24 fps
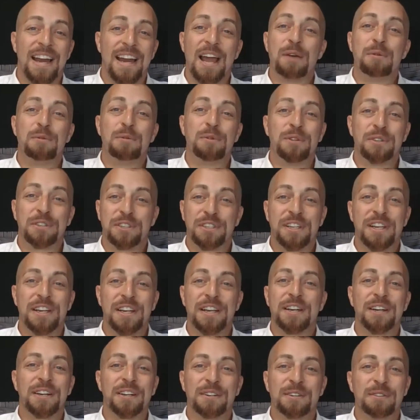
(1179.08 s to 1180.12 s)
And I will
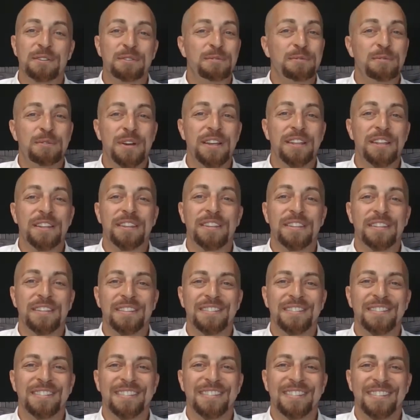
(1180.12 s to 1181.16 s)
cheer with
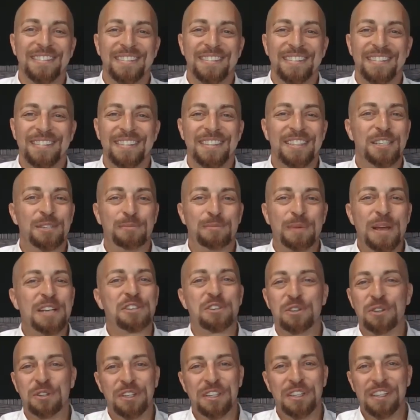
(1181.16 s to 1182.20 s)

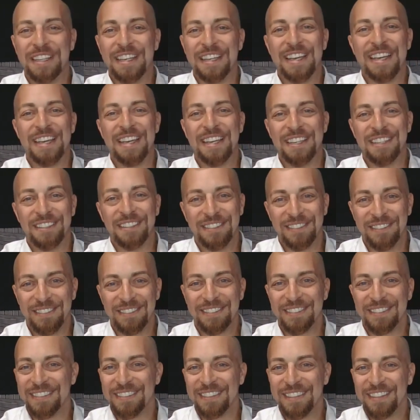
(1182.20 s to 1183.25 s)
special glee
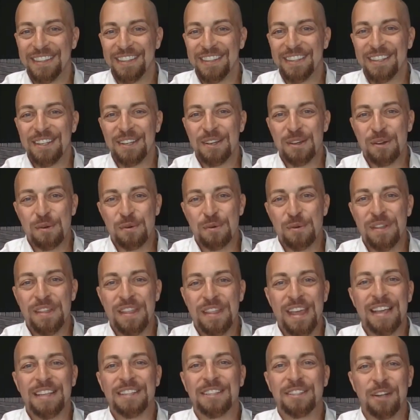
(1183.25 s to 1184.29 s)

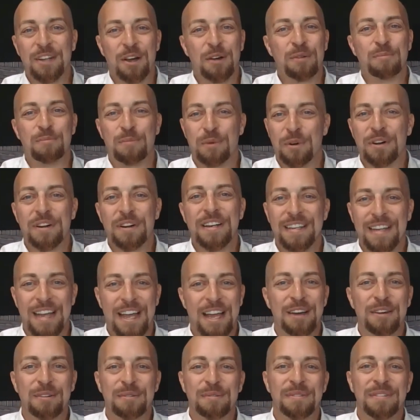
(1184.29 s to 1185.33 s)
when they start burning
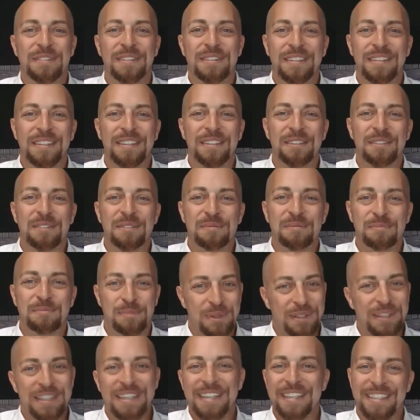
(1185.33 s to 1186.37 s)
down
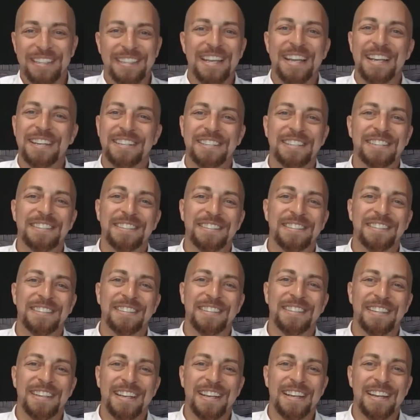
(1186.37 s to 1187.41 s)
police
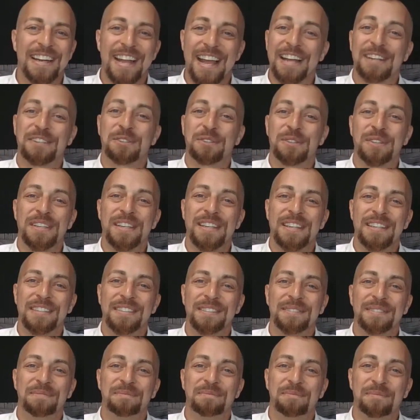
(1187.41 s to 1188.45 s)
stations and
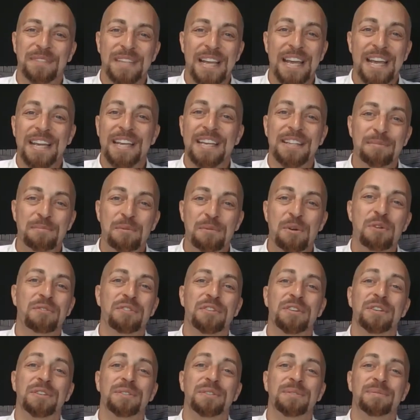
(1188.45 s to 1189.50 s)
actually taking them
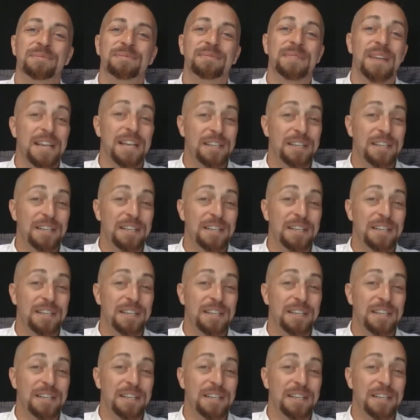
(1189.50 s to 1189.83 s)
over,